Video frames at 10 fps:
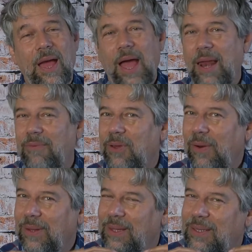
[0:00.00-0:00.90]
And if
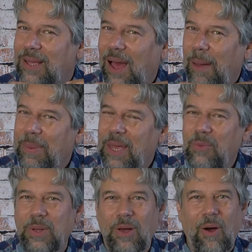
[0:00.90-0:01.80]
you're at the top end
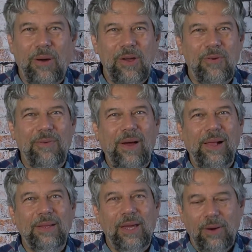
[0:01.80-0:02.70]
with
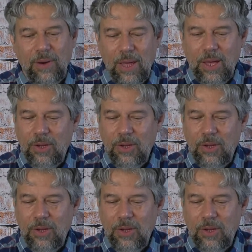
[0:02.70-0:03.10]
audiophile gear,